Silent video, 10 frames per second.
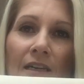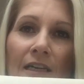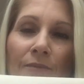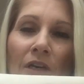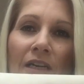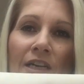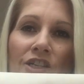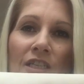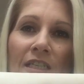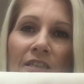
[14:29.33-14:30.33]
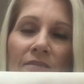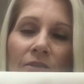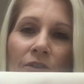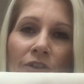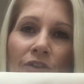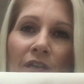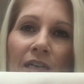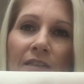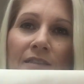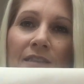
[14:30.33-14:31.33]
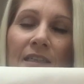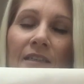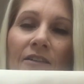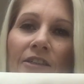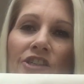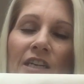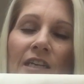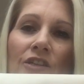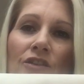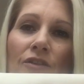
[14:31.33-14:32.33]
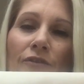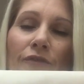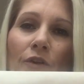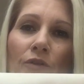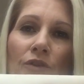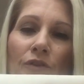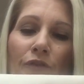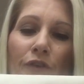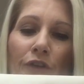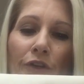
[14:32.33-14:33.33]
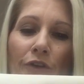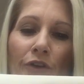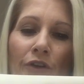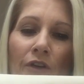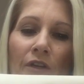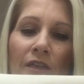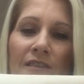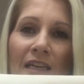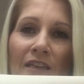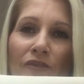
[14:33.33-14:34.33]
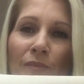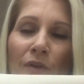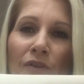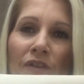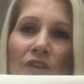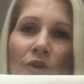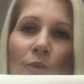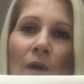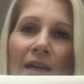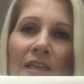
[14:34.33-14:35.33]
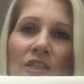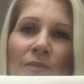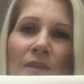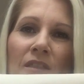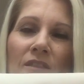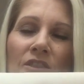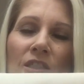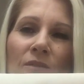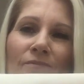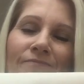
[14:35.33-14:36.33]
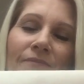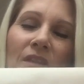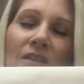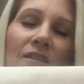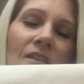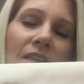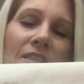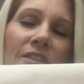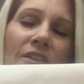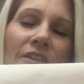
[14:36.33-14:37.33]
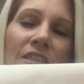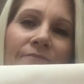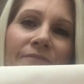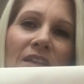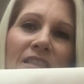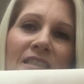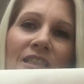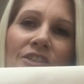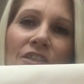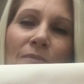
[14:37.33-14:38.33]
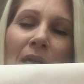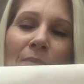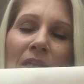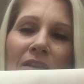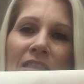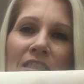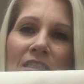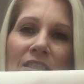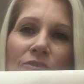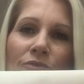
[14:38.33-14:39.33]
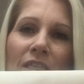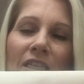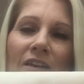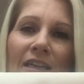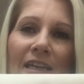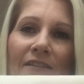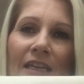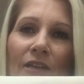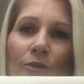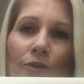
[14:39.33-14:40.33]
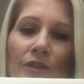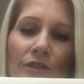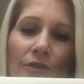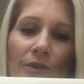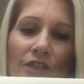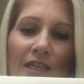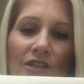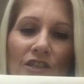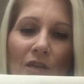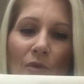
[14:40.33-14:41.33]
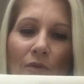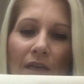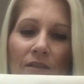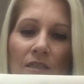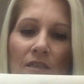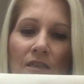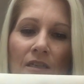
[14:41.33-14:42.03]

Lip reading: I actually, although you can't see it, I changed the font for her date of birth and her weight because I don't know, I stitched them up and I just didn't really like how they looked, so I changed them around.